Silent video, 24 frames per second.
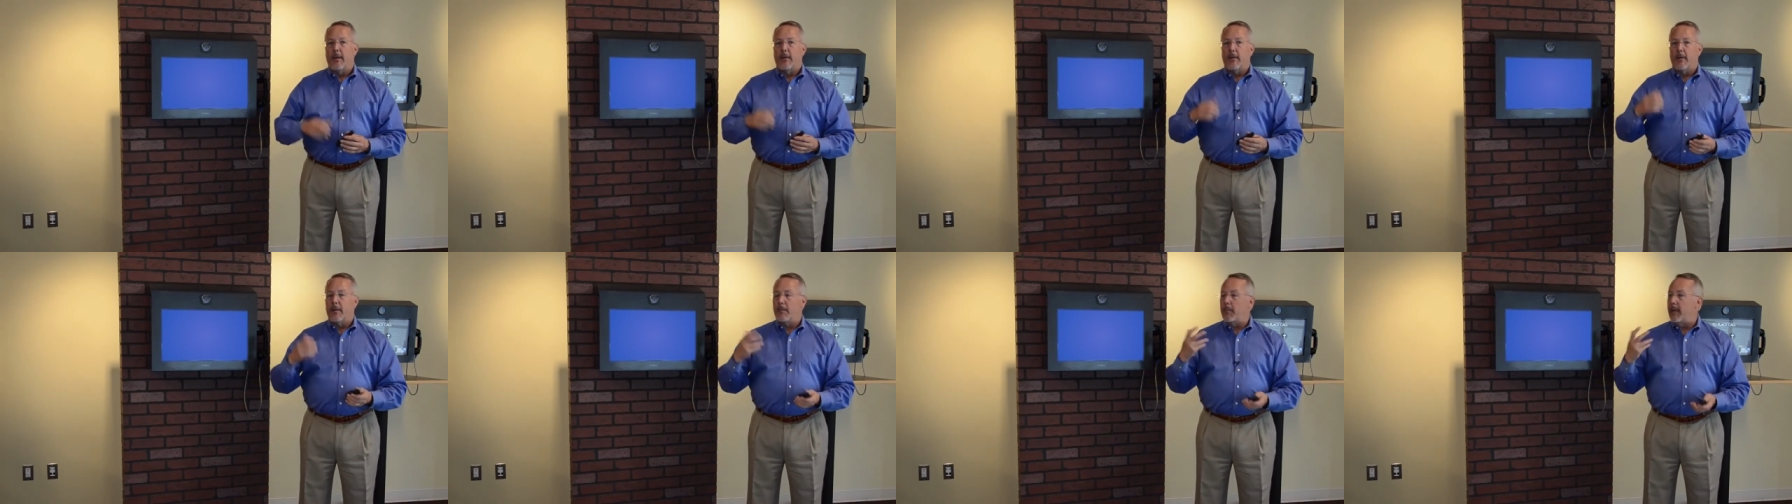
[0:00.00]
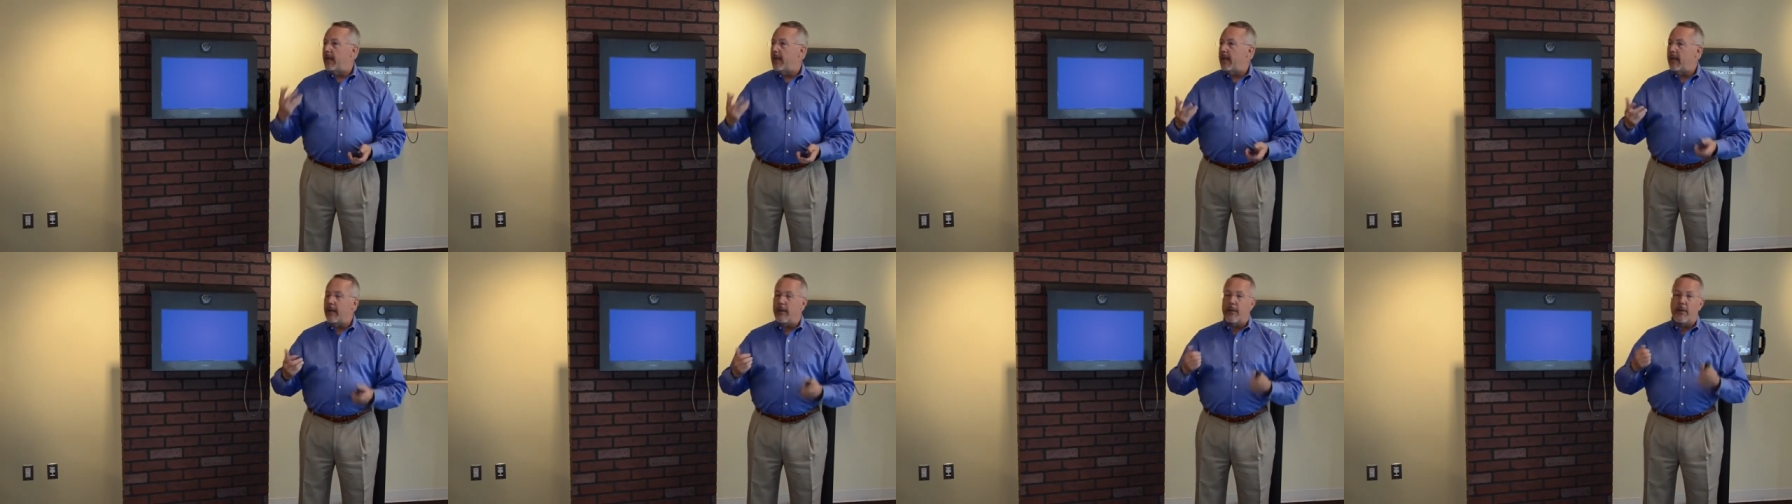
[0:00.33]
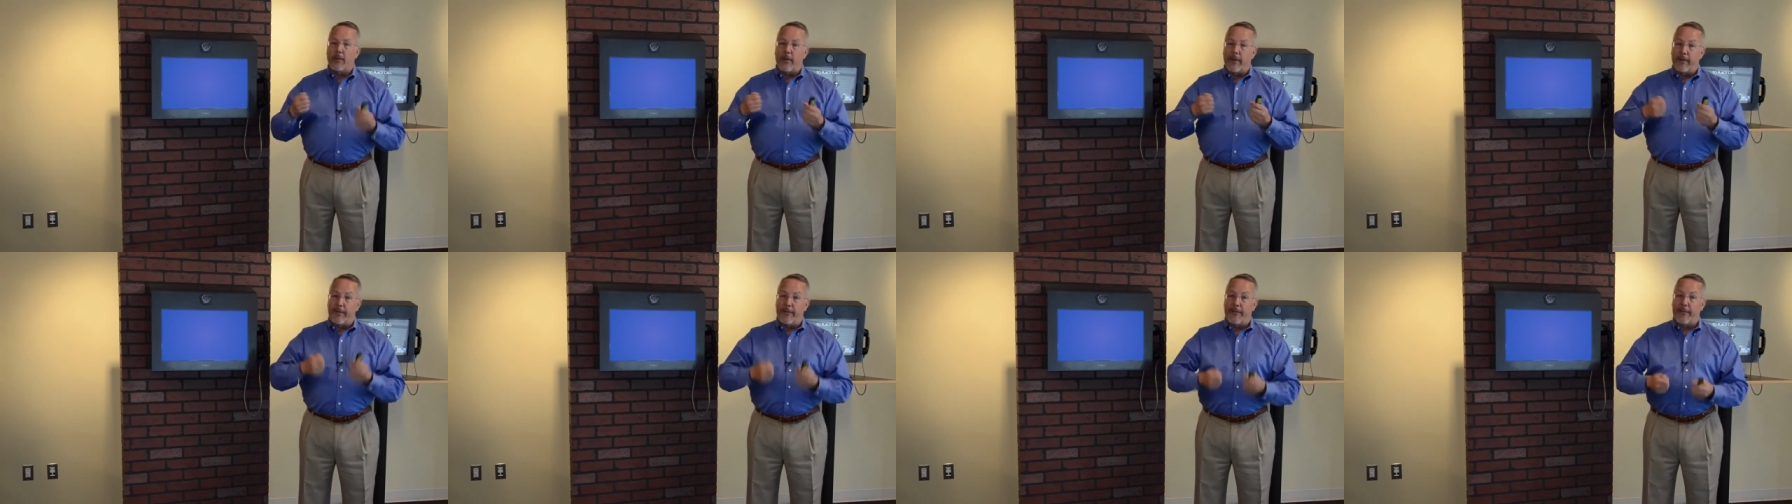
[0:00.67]
to be
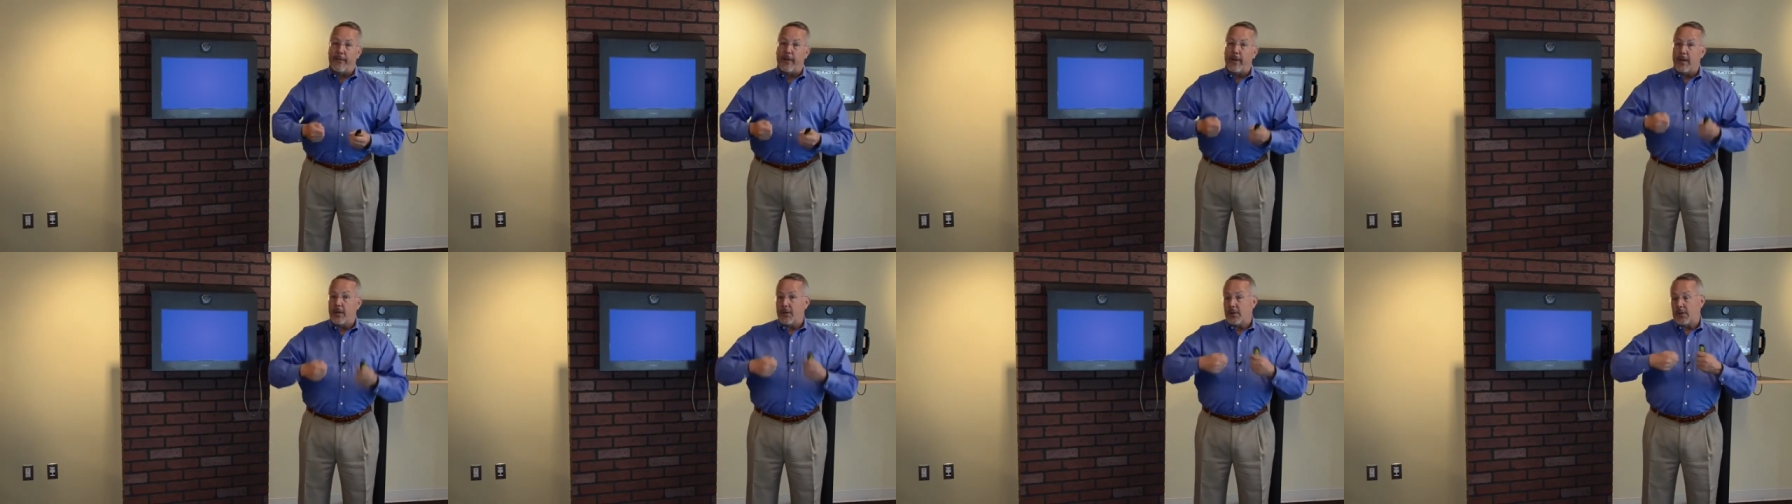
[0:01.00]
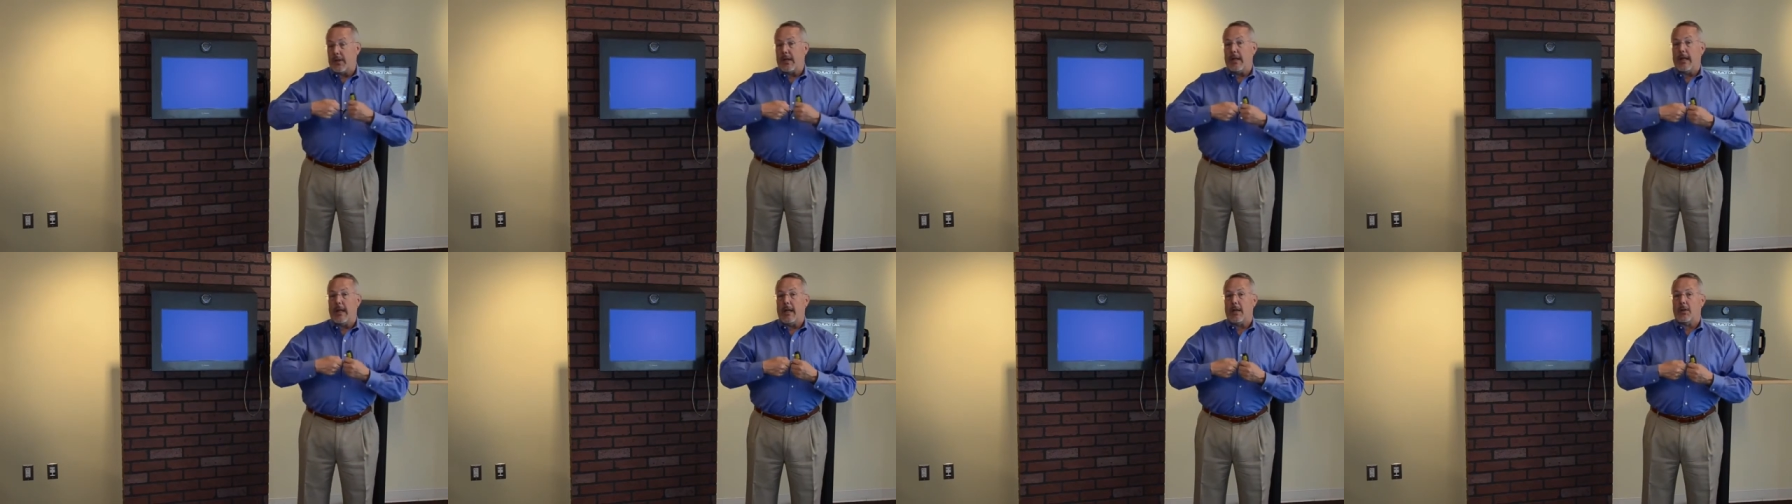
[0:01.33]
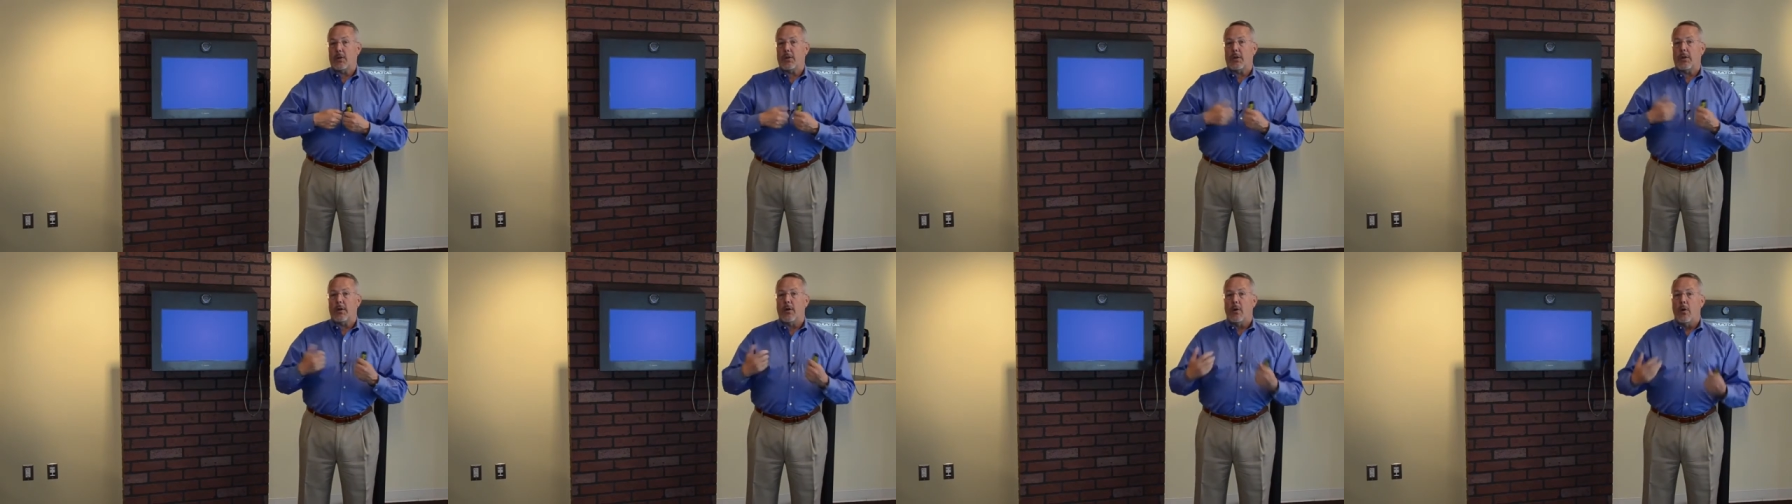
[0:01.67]
either a finished
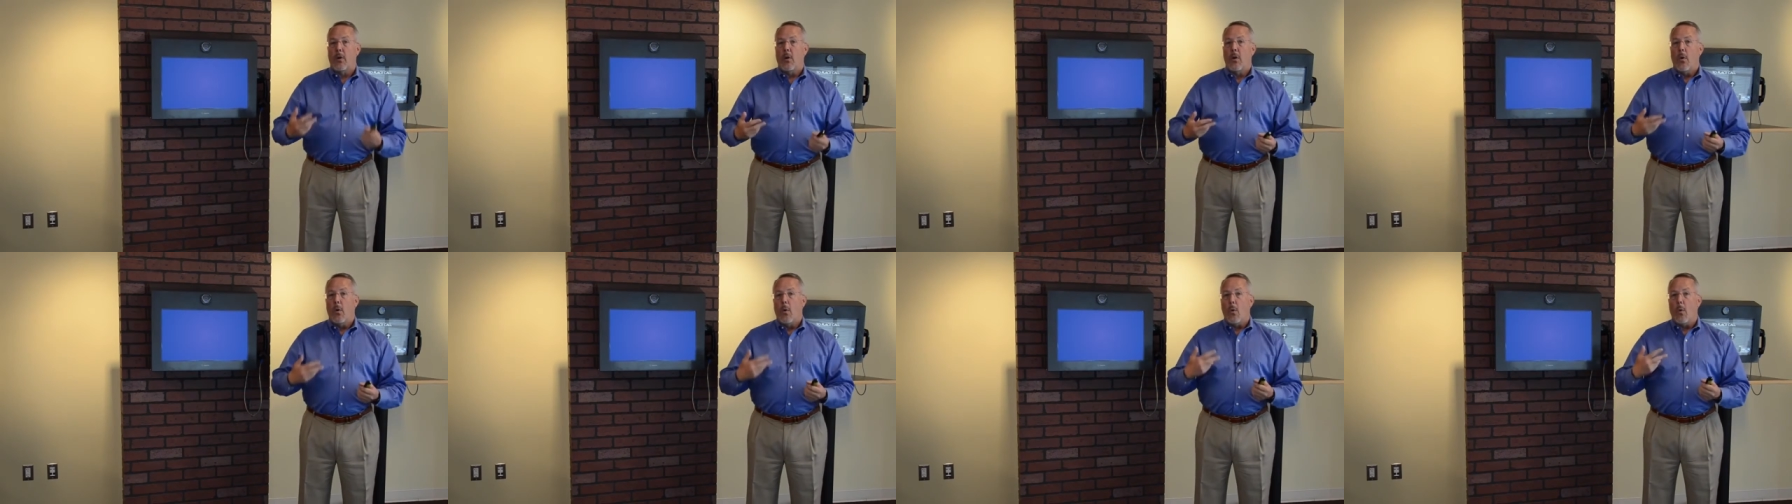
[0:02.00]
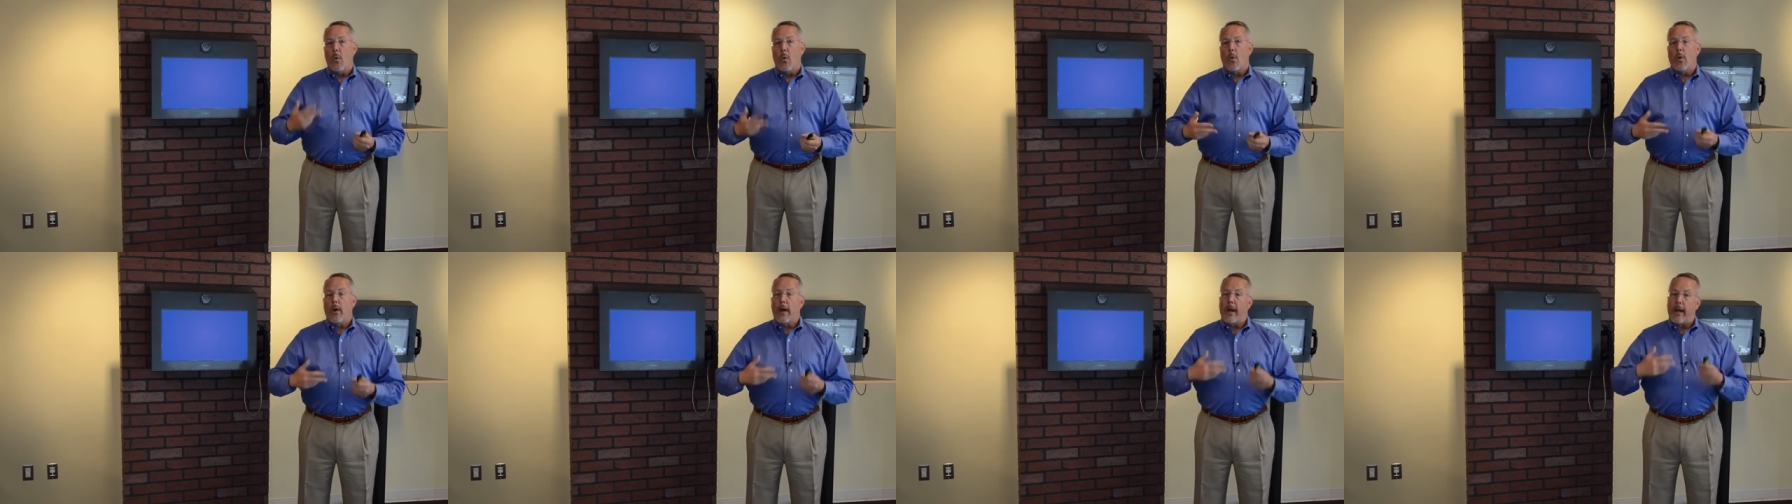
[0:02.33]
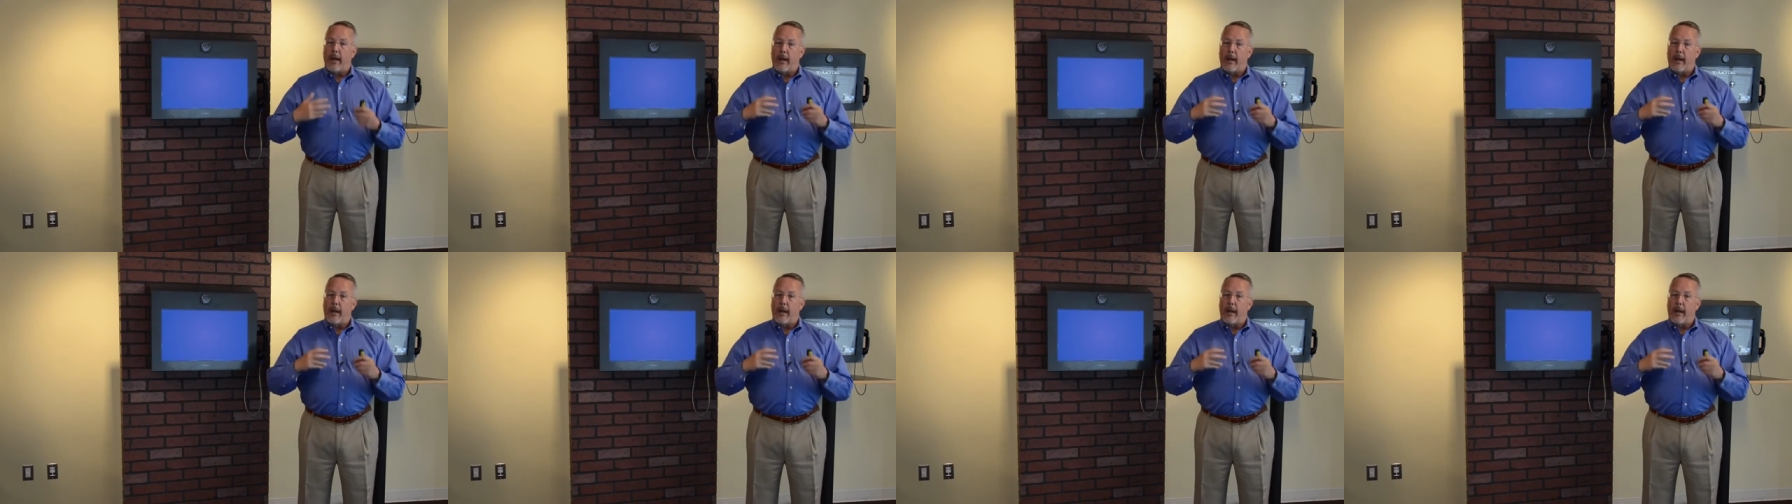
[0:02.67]
connection or